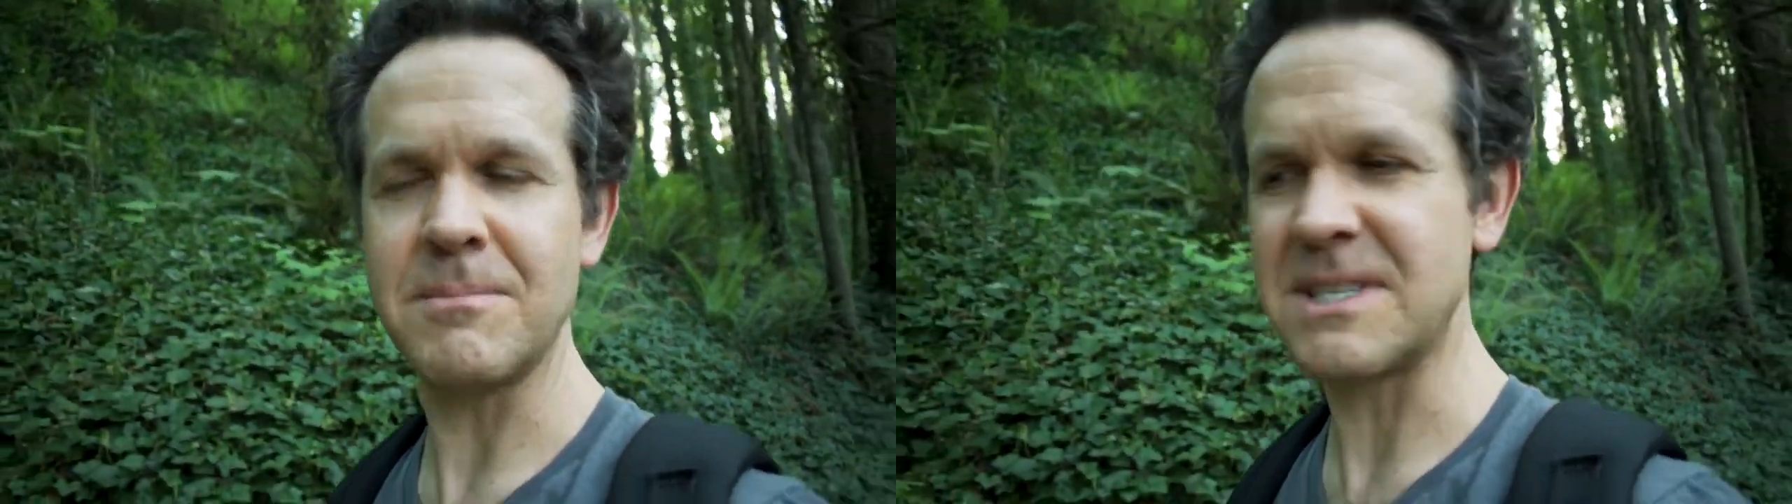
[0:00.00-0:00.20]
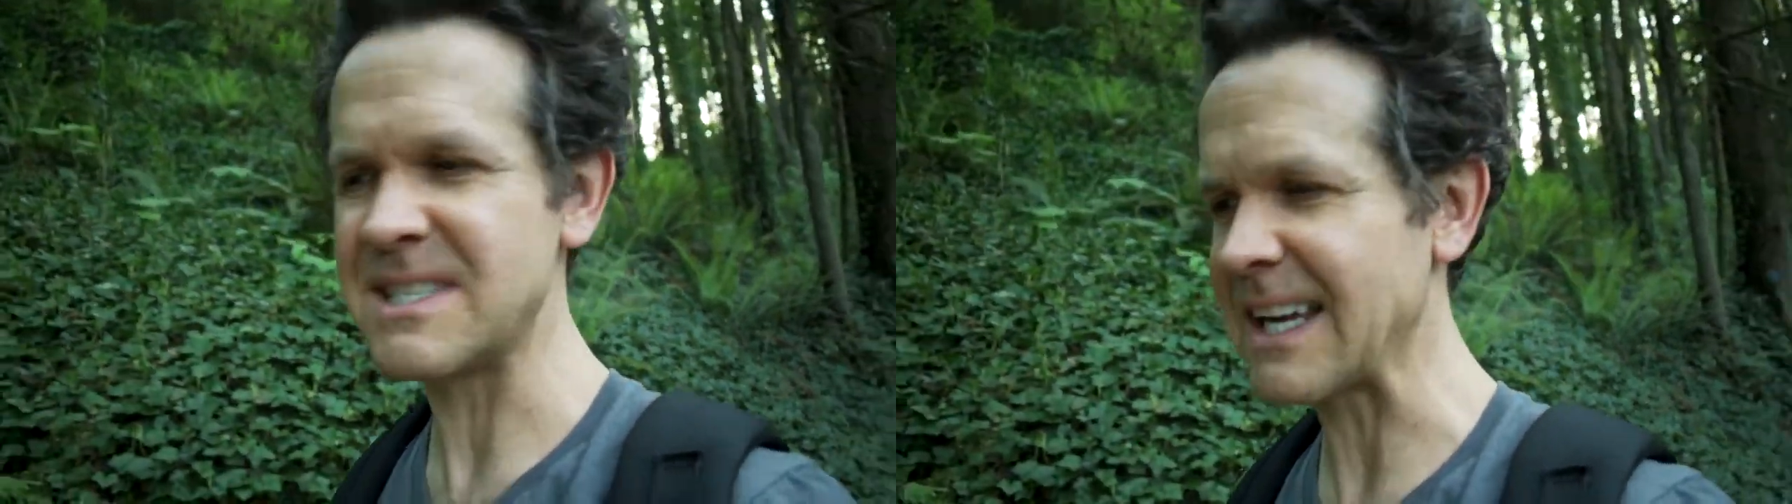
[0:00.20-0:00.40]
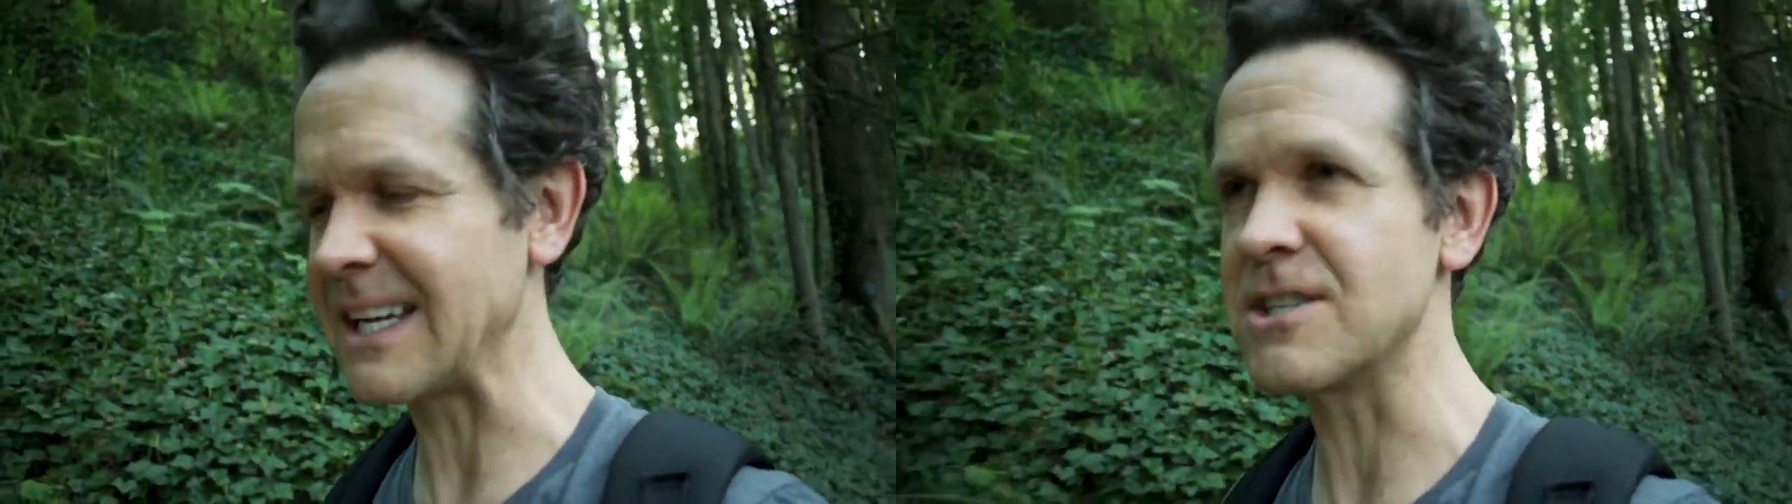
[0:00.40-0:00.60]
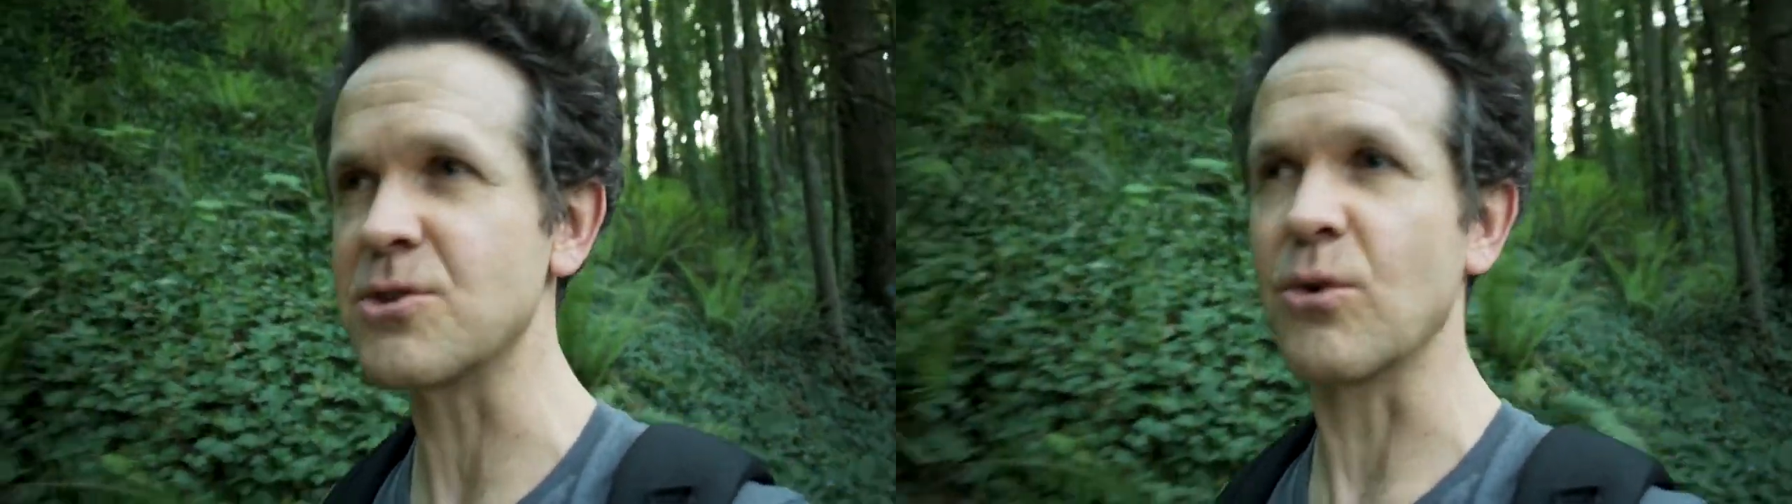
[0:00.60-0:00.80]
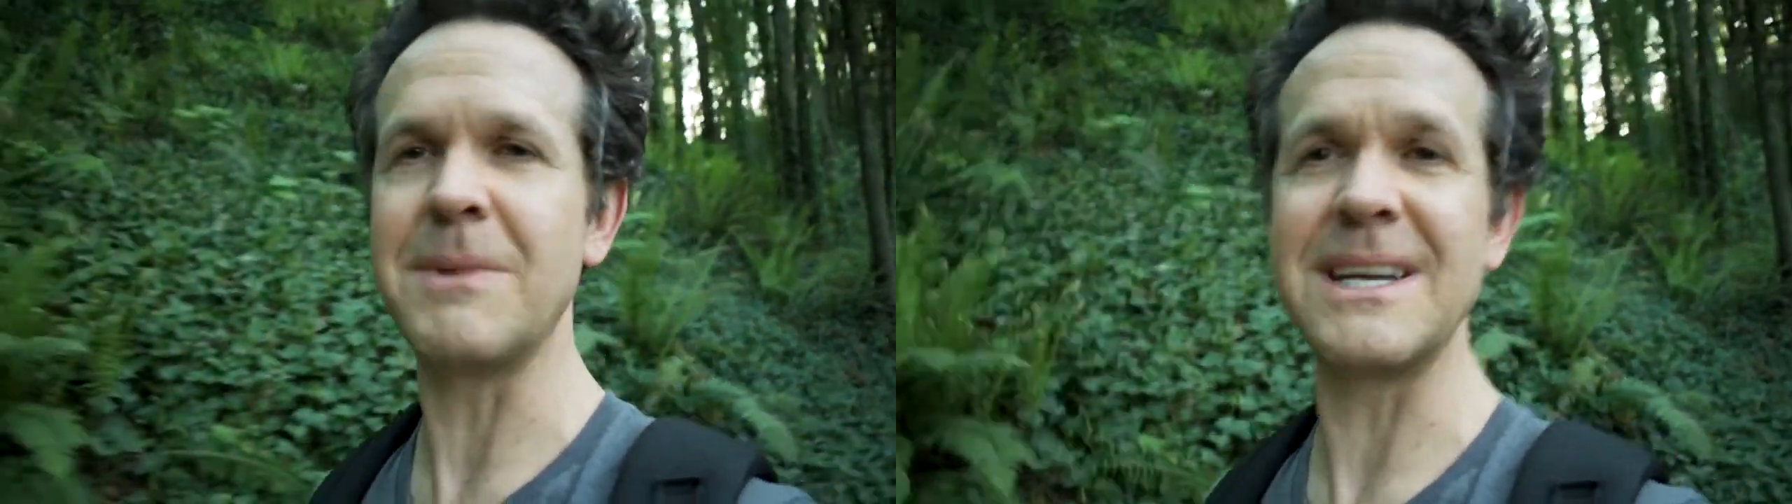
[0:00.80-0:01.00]
seconds
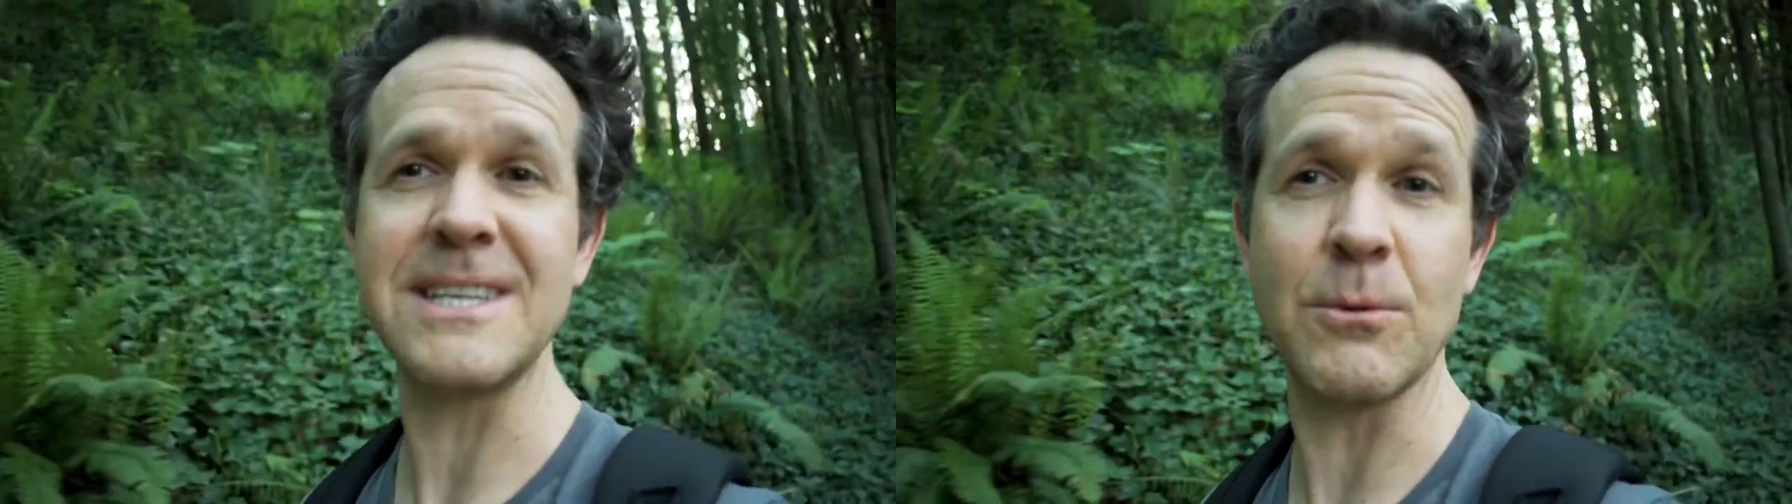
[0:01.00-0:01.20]
or minutes,